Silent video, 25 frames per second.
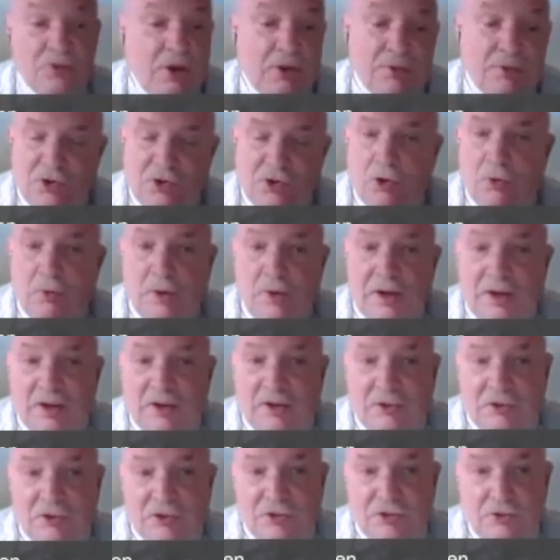not well
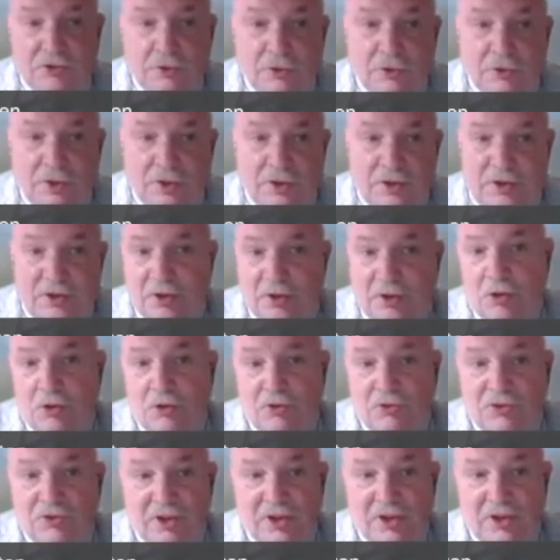understood in the
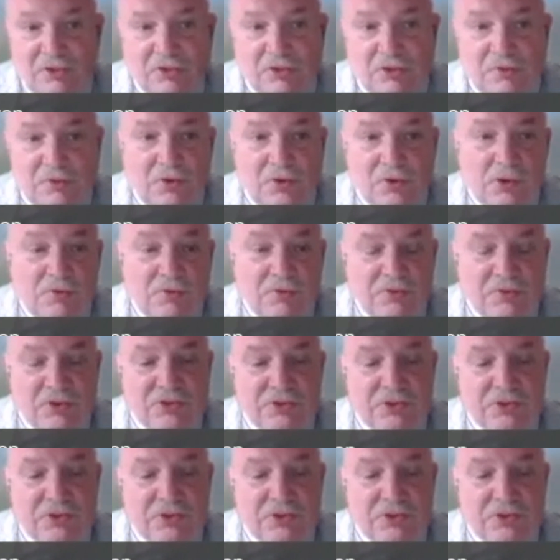context of an office.